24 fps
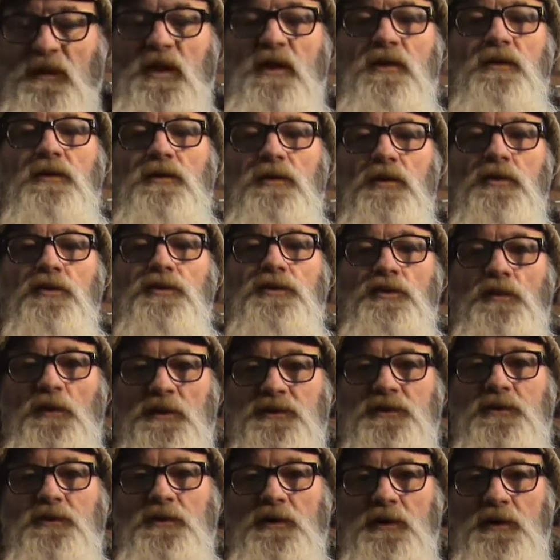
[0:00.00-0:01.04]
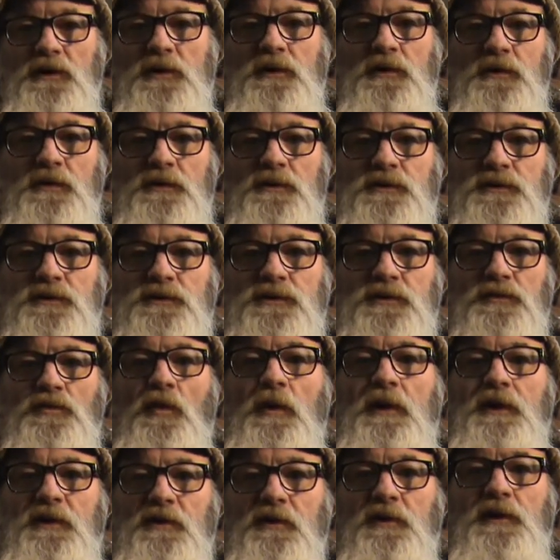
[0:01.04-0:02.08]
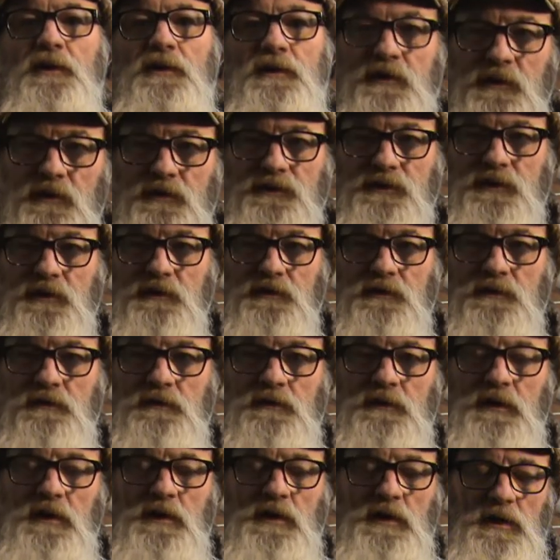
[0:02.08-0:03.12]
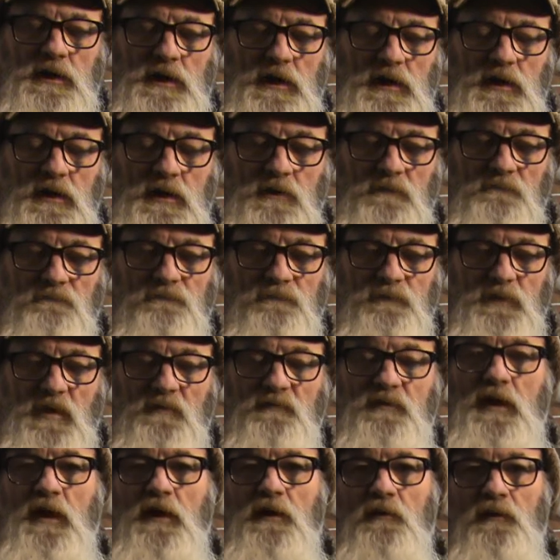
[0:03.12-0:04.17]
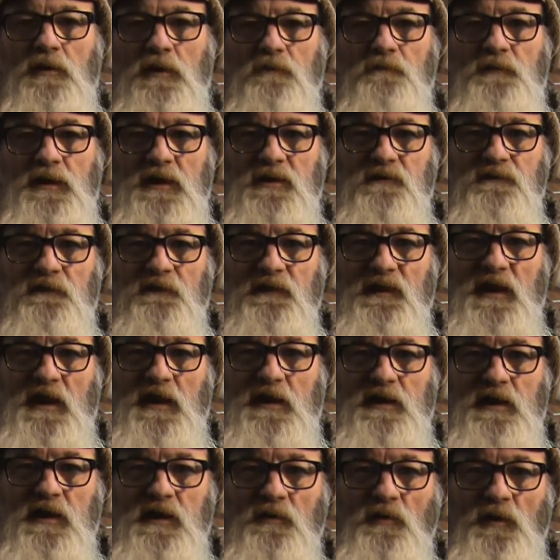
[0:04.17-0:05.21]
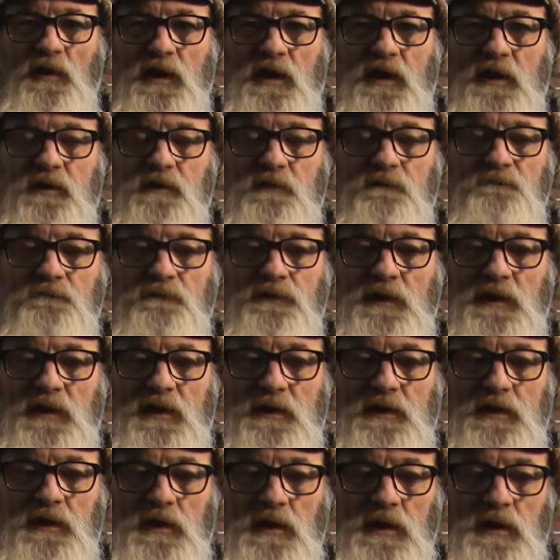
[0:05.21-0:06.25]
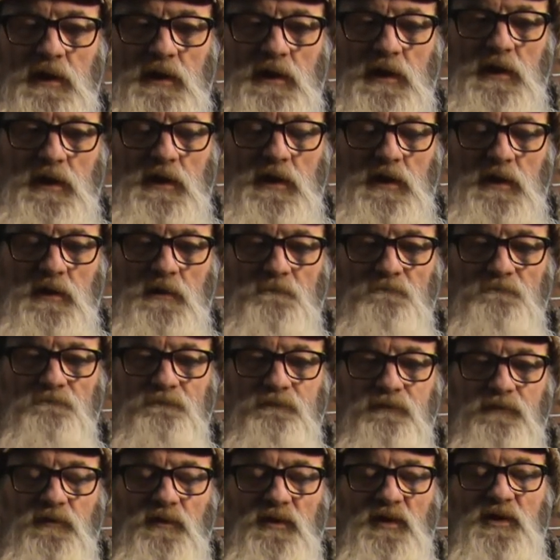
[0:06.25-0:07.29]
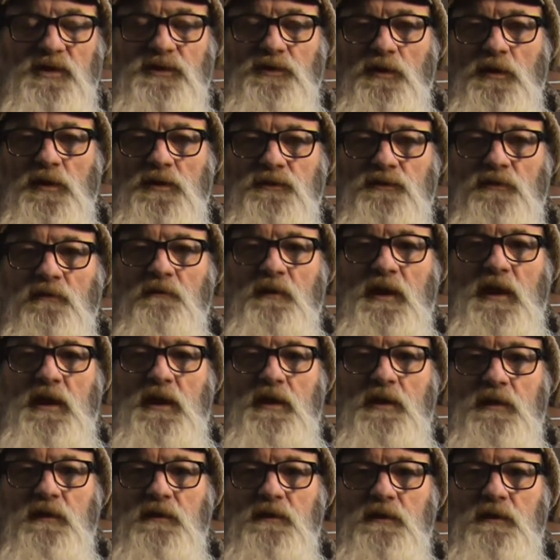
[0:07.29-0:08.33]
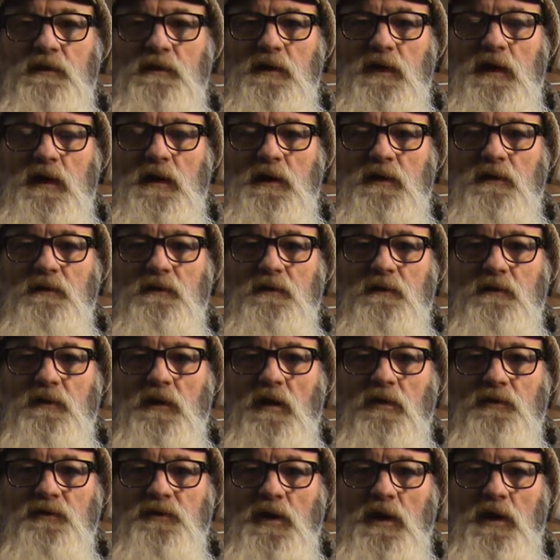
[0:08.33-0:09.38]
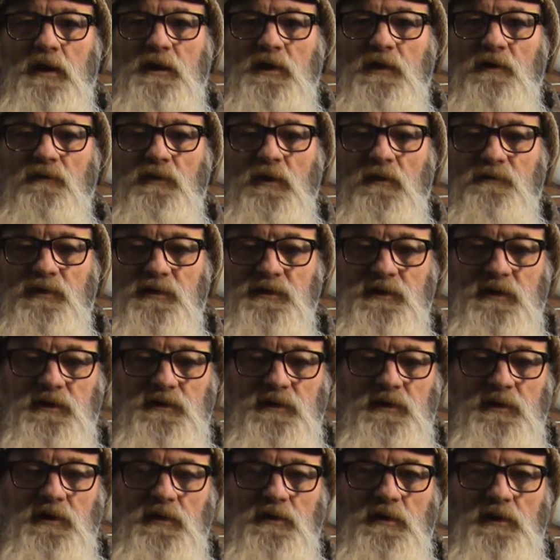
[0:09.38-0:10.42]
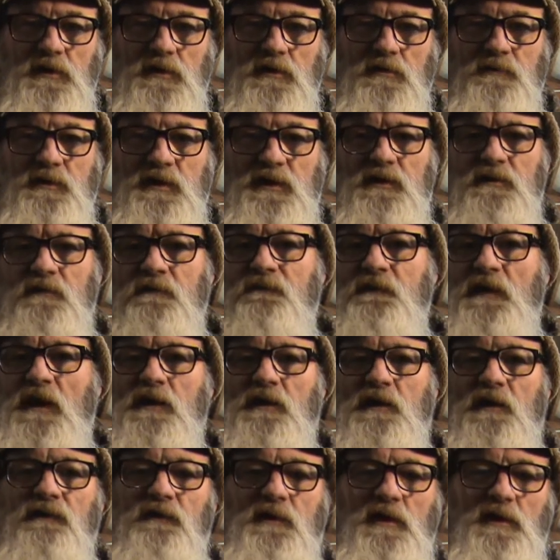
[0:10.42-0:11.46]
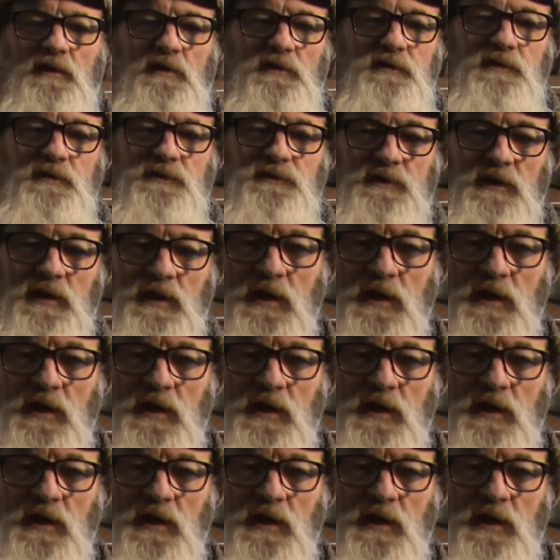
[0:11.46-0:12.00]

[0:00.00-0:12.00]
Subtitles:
use what you can use when you can use it. I'm kind of real big for that anyway, but this works for me, and I'll try and get repositioned here a little bit. In fact, I think I'll just